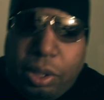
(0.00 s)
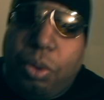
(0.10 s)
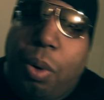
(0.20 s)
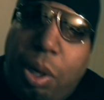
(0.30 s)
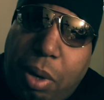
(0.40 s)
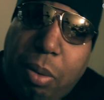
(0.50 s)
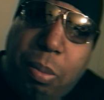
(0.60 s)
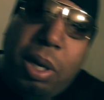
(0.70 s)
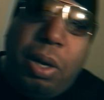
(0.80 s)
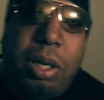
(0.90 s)

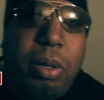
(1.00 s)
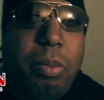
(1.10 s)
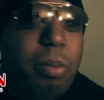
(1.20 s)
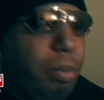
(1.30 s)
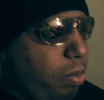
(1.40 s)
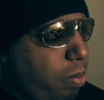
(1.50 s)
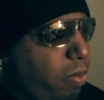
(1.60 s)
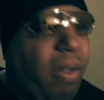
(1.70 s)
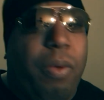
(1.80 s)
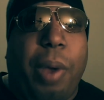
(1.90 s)
21 million
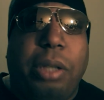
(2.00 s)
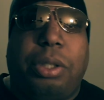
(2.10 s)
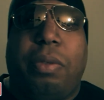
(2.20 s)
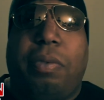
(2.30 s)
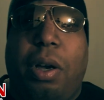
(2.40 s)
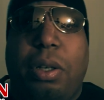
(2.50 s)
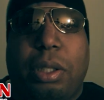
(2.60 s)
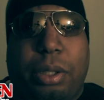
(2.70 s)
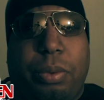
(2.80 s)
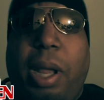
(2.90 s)
registered
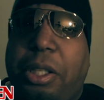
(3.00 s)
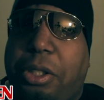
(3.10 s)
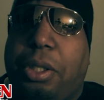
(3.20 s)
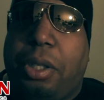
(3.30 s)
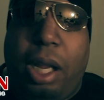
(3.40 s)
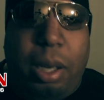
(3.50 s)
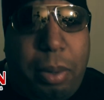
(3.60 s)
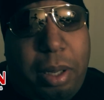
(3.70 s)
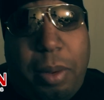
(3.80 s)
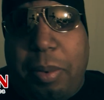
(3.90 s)
voters, I'm not talking
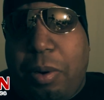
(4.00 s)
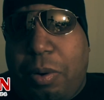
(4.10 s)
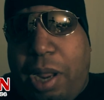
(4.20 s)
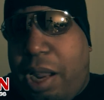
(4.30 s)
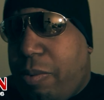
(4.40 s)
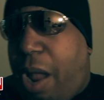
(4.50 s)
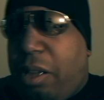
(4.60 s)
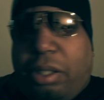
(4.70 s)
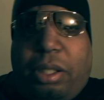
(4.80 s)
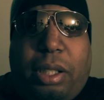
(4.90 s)
people who ain't
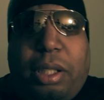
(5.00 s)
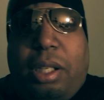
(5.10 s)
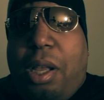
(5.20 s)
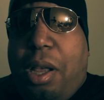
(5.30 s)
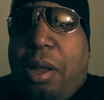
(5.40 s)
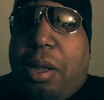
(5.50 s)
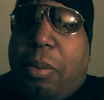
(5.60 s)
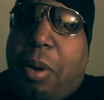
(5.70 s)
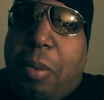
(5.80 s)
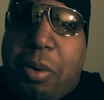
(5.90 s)
registered.
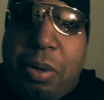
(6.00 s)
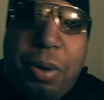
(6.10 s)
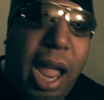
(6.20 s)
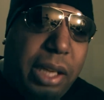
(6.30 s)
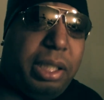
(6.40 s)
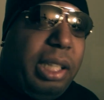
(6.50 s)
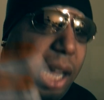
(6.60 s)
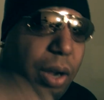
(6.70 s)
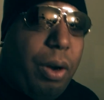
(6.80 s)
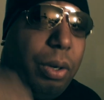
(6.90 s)
I'm talking people who actually
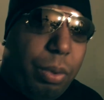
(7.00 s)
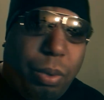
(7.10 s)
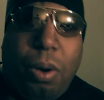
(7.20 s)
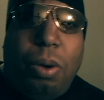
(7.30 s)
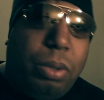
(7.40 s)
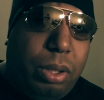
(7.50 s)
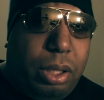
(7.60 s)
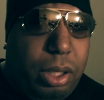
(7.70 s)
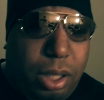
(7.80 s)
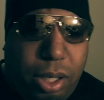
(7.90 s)
like are on the
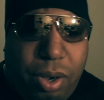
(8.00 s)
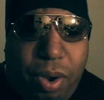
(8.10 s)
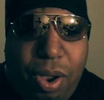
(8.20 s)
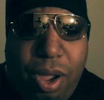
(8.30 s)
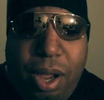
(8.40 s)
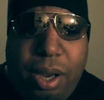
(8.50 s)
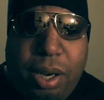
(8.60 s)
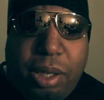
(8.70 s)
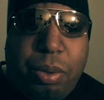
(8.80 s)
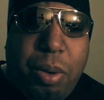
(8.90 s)
rolls.
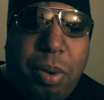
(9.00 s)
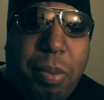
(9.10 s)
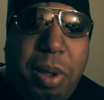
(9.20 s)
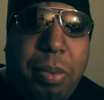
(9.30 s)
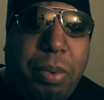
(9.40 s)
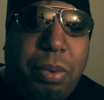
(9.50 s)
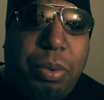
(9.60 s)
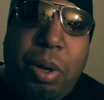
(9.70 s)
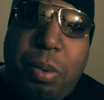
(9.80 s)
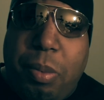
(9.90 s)
Like 21
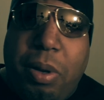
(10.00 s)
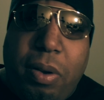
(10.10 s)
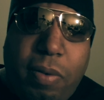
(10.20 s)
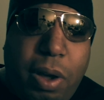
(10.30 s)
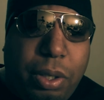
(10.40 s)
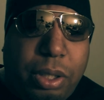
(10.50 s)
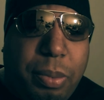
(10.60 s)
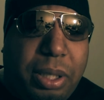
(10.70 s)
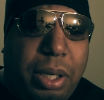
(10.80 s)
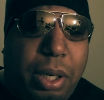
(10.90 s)
million voters
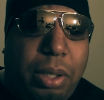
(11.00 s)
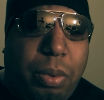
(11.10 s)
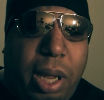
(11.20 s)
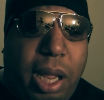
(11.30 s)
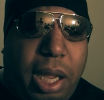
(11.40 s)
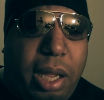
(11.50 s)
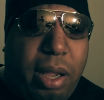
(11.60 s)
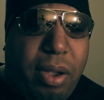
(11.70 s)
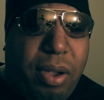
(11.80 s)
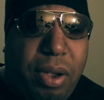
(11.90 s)
could be turned away
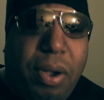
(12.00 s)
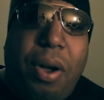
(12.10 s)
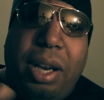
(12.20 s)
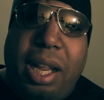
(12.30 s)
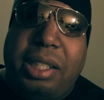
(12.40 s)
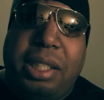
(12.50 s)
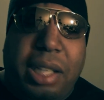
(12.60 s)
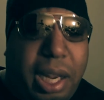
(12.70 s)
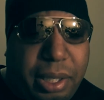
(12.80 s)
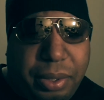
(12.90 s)
on election day.